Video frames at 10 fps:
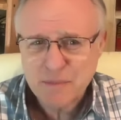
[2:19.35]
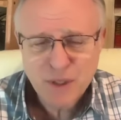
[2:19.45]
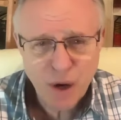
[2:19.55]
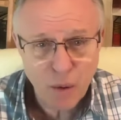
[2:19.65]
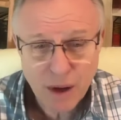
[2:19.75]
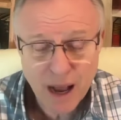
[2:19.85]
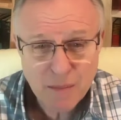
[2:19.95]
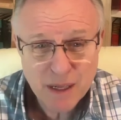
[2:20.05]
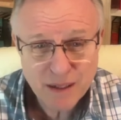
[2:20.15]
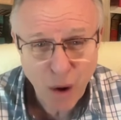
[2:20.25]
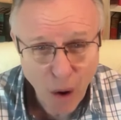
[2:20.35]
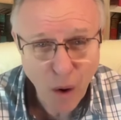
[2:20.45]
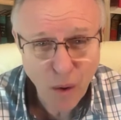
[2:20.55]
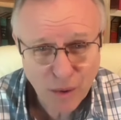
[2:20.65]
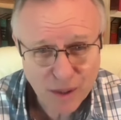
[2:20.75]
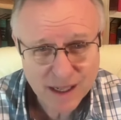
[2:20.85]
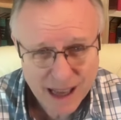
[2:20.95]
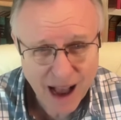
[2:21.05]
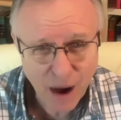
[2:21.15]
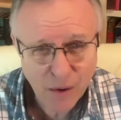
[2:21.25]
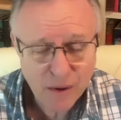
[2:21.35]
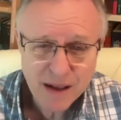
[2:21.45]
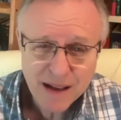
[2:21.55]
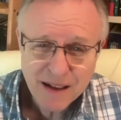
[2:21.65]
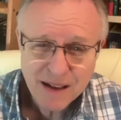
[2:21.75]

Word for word: you know, I mean, holy cow,